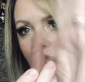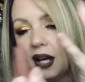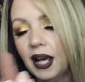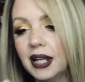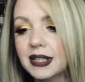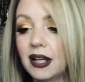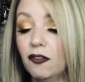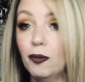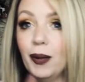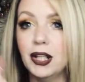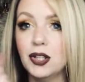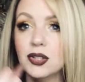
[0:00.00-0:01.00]
I guess
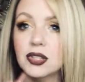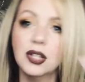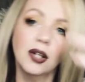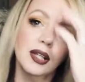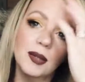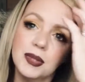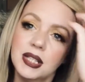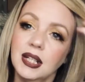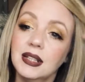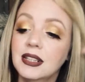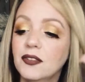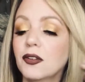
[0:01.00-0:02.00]
everybody uses their
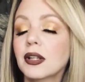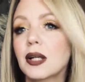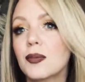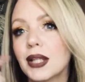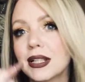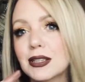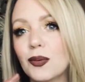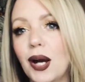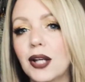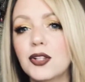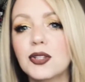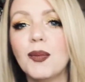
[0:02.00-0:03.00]
lipstick differently, but that's the way I
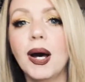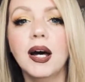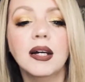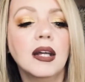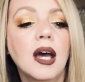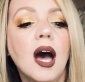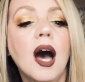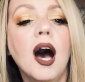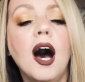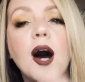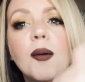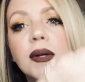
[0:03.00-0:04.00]
use mine.
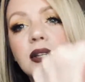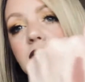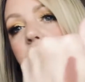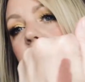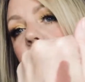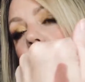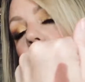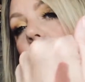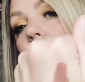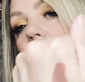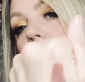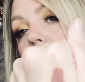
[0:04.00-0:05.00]
And this is the
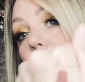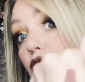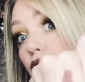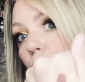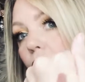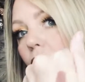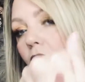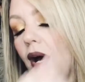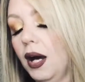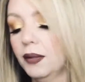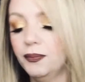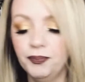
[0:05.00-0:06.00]
color, again,
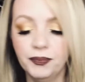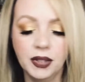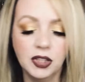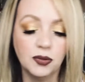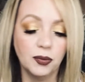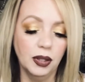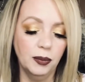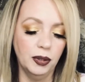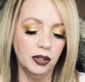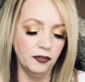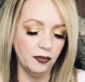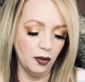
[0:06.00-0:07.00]
Joyride. It's really
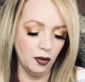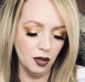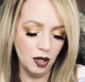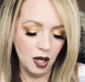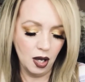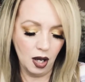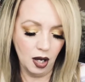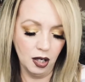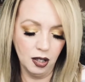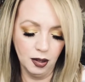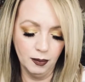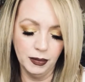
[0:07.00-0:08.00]
beautiful.
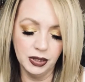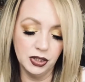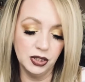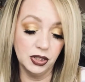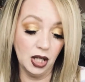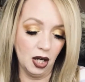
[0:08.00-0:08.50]
So